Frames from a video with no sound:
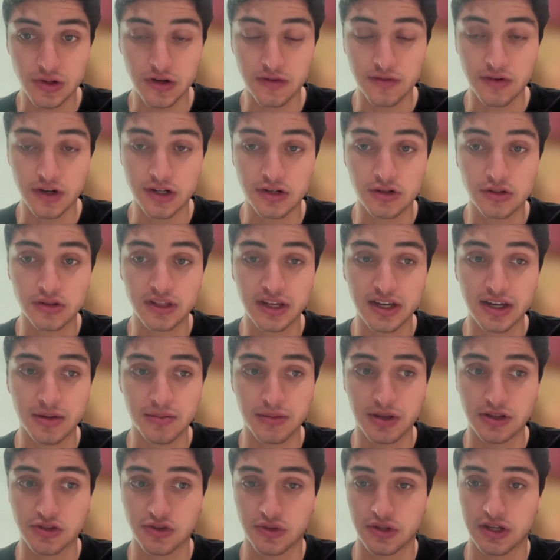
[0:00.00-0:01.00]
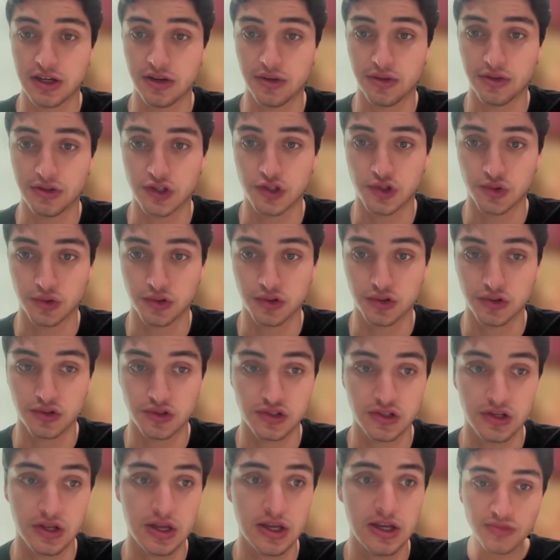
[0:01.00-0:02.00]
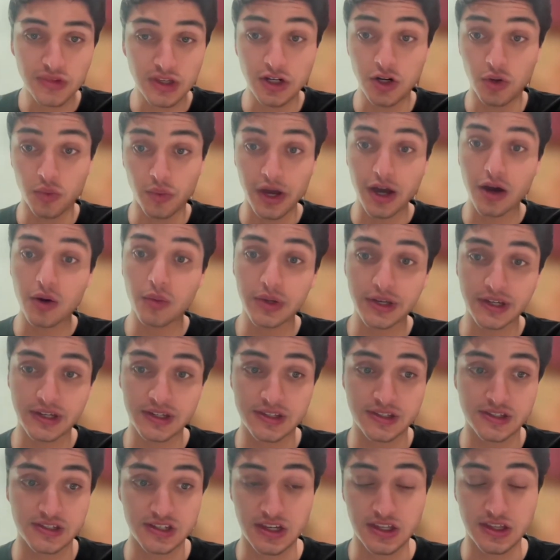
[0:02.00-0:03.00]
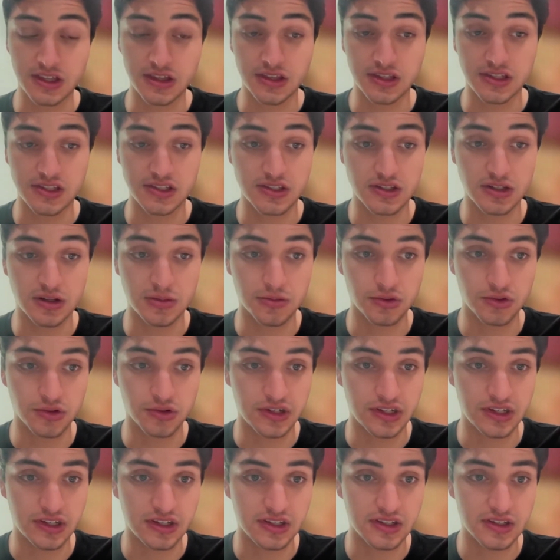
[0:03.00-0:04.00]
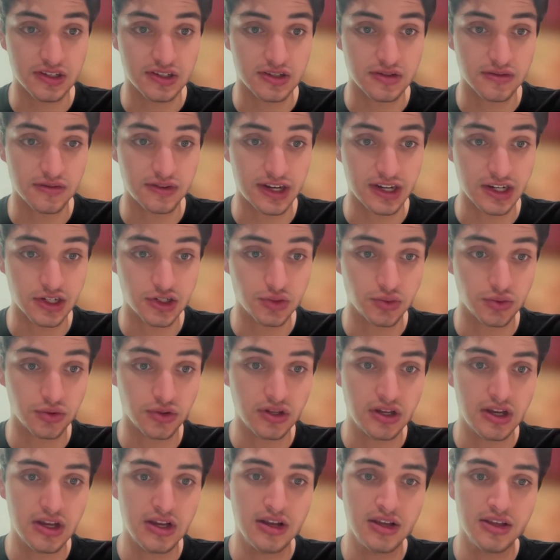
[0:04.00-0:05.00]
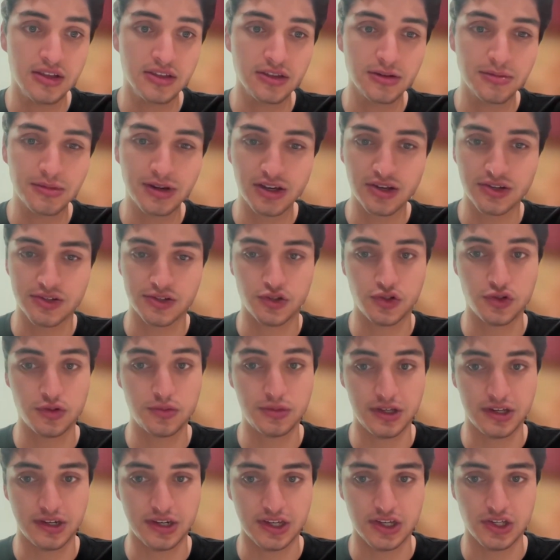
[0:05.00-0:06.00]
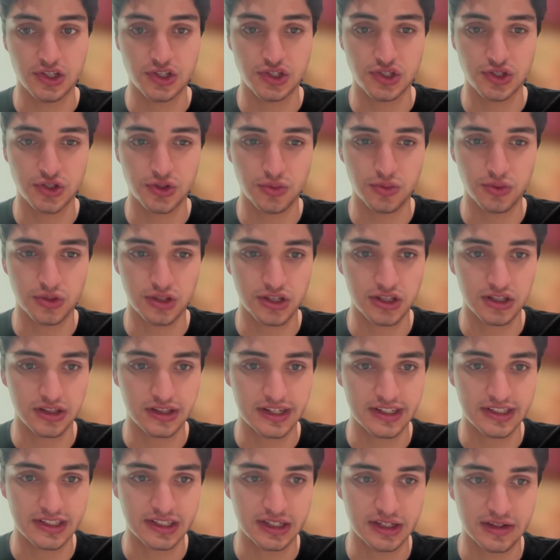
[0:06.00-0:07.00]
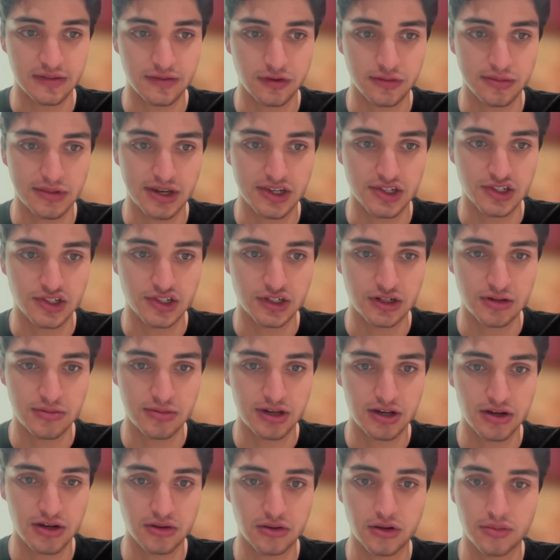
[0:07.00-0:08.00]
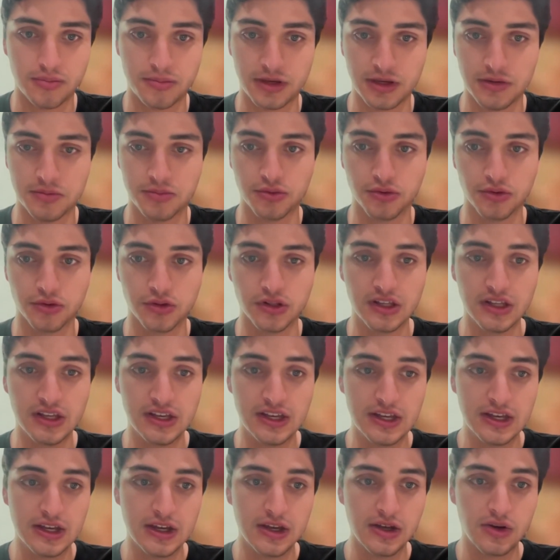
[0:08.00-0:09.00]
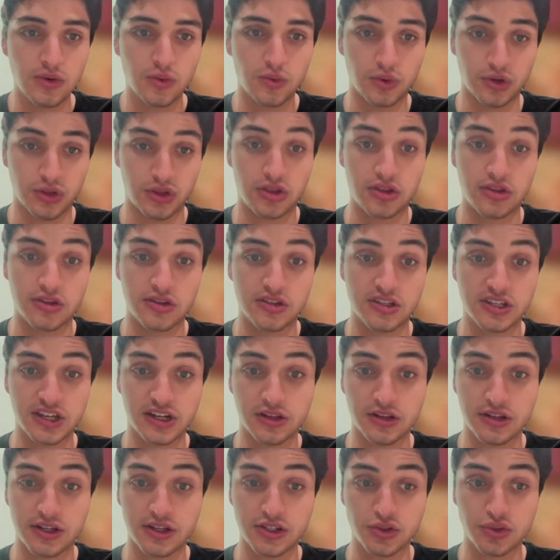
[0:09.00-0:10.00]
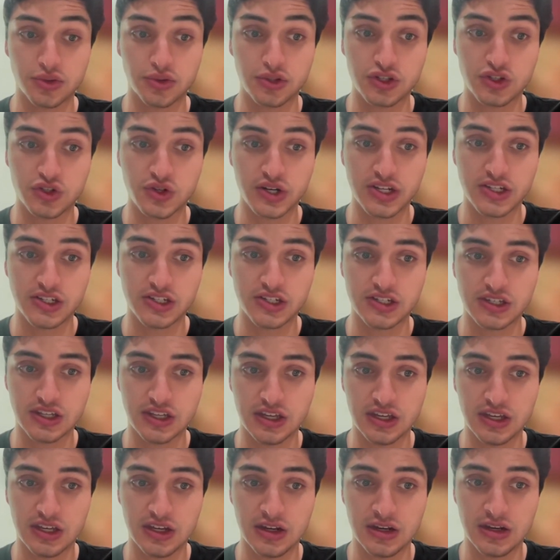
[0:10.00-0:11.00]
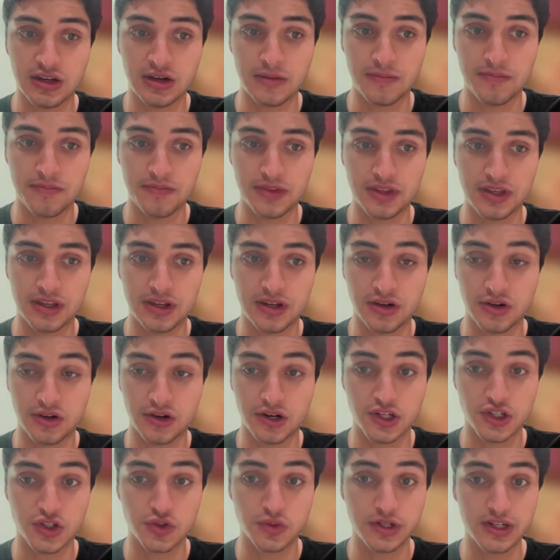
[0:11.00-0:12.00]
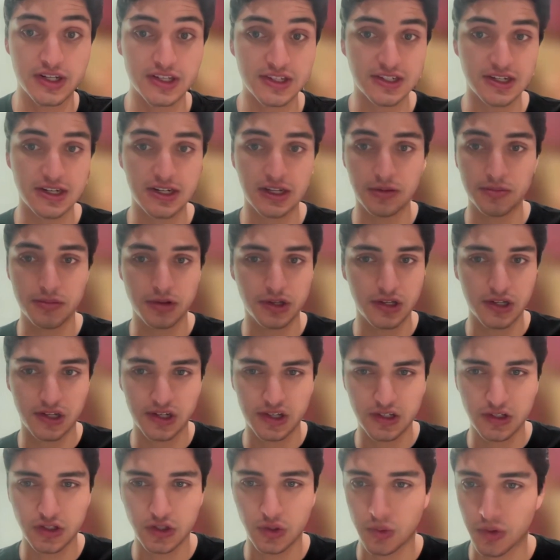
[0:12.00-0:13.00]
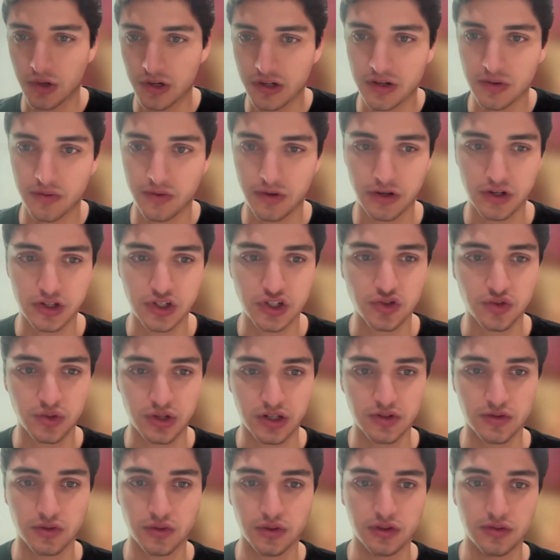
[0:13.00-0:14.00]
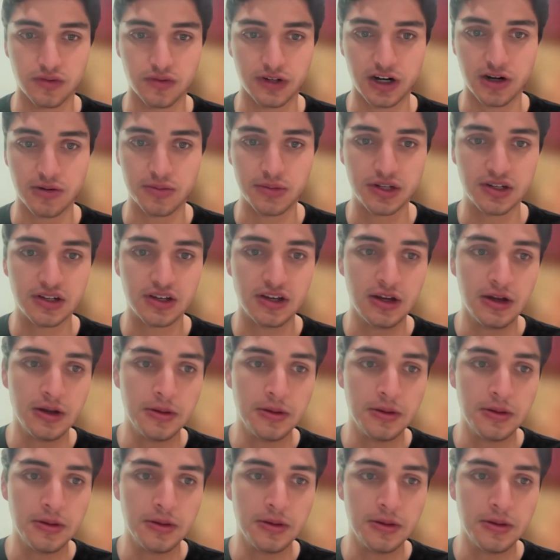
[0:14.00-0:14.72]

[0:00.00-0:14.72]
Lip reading: of underlying mental health disorders. While we can say that this number is factual, there may also be an issue with collecting information about people with psychological distress in an incarcerated setting because you are in a very stressful environment.